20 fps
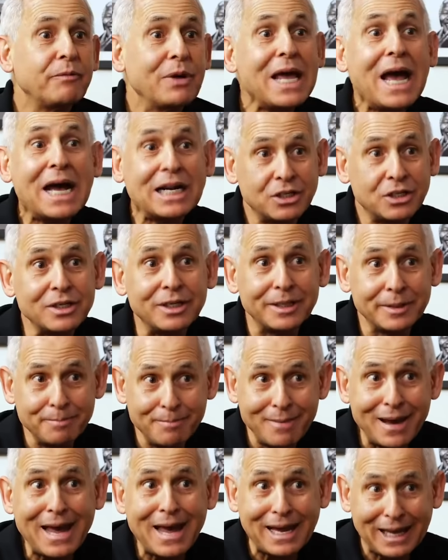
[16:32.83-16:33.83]
And we actually
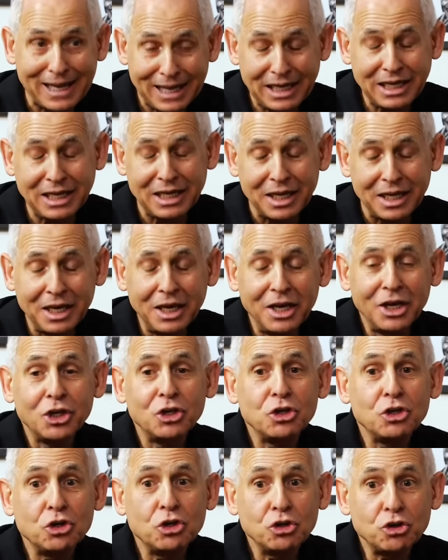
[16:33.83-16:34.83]
make okay
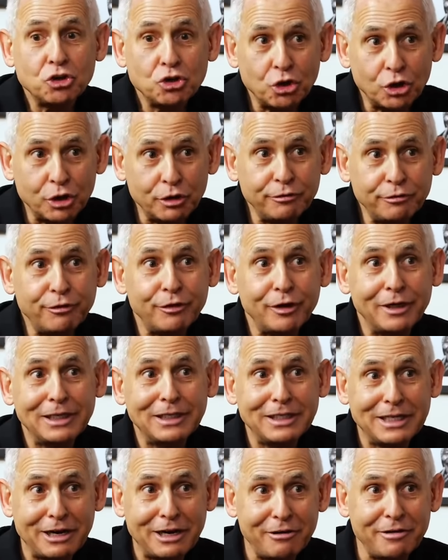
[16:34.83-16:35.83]
sugar
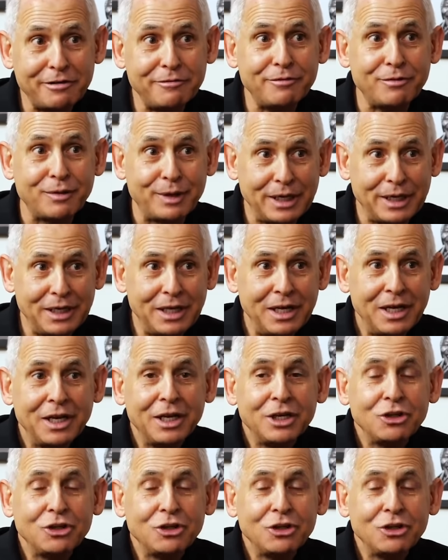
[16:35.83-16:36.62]
free, dairy free